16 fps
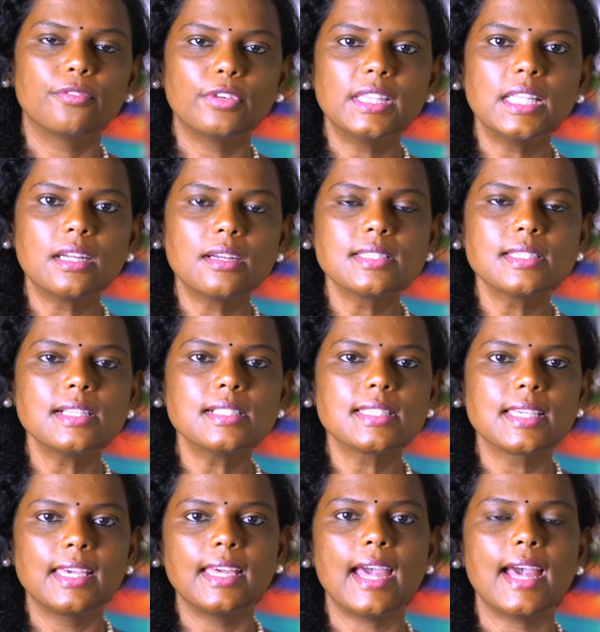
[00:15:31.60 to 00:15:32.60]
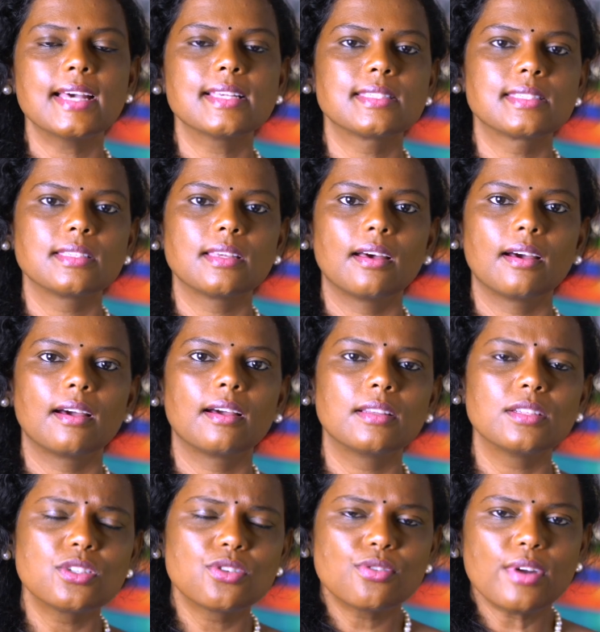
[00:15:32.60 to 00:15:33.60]
with the results he has
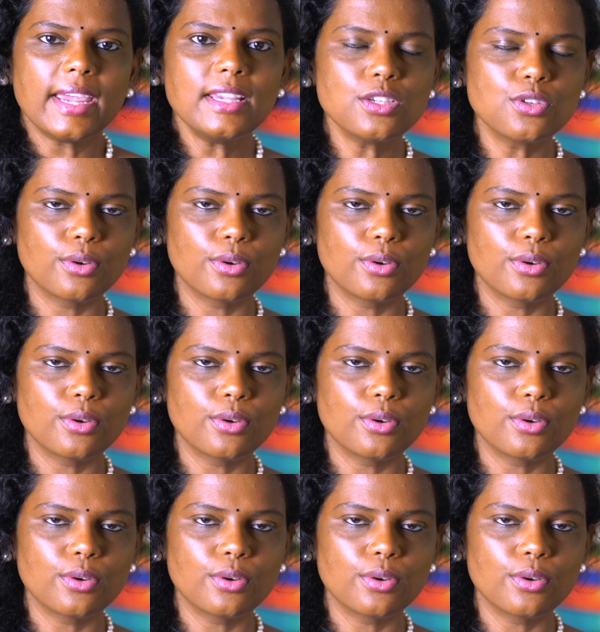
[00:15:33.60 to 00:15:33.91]
trying